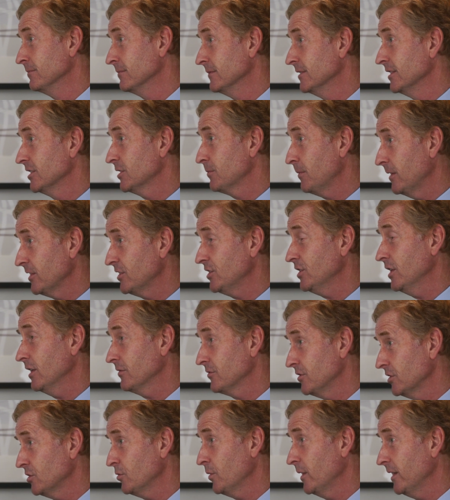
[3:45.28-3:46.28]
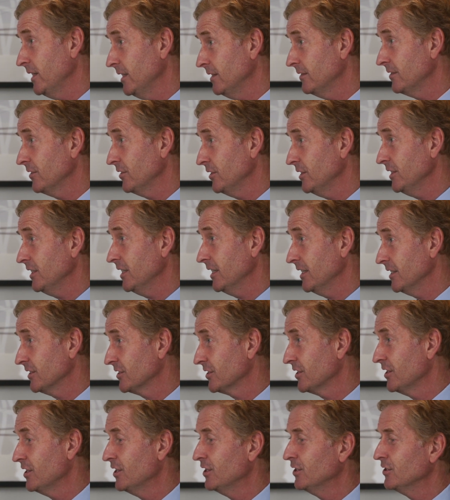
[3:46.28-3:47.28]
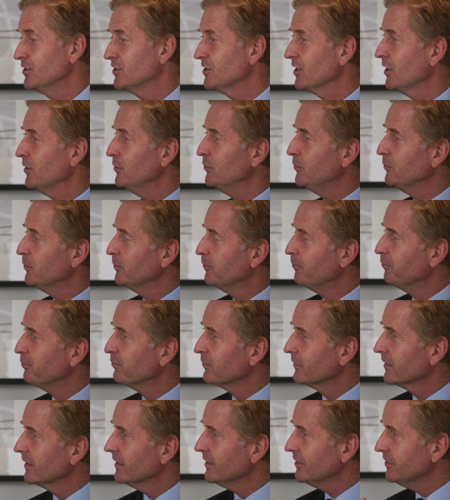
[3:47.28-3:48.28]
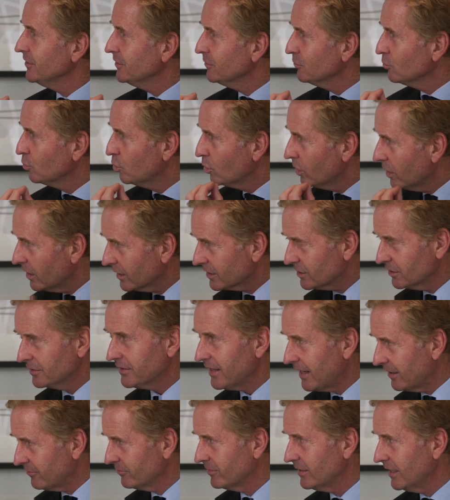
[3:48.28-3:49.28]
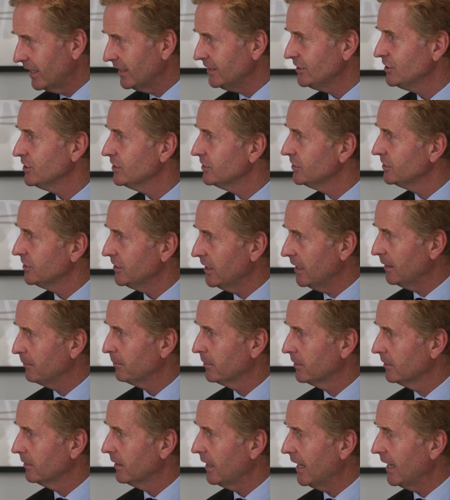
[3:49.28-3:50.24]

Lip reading: Especially after 20, 30 years. So work at that relationship.